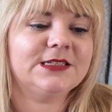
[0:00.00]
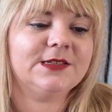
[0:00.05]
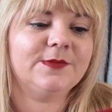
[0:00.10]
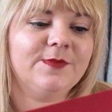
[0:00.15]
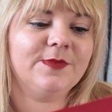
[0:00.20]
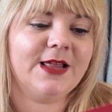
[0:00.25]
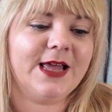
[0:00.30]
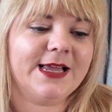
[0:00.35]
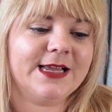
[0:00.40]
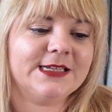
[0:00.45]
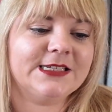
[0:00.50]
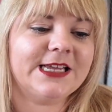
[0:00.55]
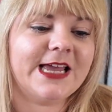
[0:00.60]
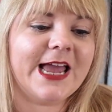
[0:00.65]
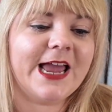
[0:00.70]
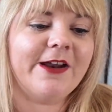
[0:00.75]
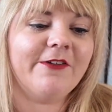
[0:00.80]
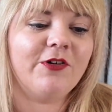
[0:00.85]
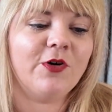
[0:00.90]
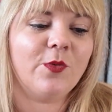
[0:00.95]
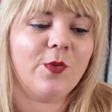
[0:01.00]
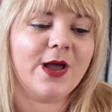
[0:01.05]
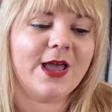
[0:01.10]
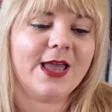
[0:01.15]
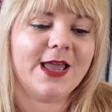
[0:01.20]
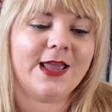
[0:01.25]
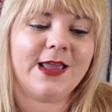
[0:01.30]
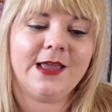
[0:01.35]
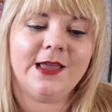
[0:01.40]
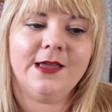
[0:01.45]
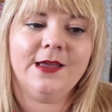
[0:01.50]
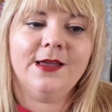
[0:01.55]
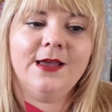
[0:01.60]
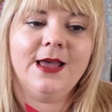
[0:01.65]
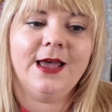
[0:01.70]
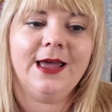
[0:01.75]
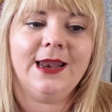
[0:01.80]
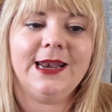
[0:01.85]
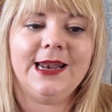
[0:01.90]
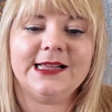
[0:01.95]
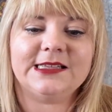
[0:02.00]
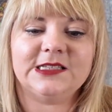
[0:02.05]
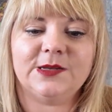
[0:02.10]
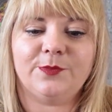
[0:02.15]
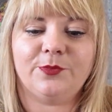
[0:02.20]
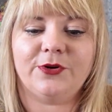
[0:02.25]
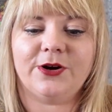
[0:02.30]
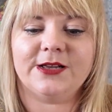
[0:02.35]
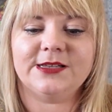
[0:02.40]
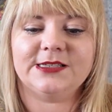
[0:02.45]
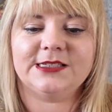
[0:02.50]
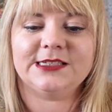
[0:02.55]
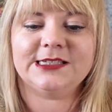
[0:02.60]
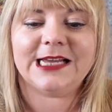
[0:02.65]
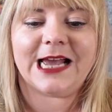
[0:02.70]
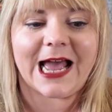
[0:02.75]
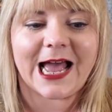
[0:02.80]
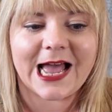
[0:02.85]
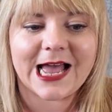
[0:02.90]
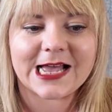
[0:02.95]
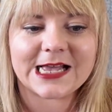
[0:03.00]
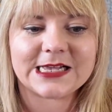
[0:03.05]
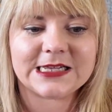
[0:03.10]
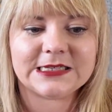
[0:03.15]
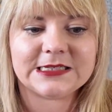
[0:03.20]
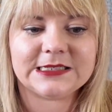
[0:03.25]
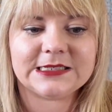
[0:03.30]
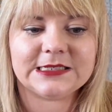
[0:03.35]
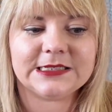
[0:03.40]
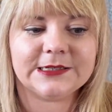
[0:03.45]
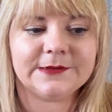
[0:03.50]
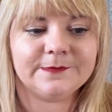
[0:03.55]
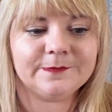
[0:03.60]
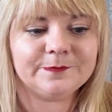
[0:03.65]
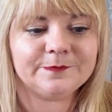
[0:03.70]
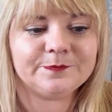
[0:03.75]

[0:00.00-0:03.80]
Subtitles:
some like tearaway letterpress tags,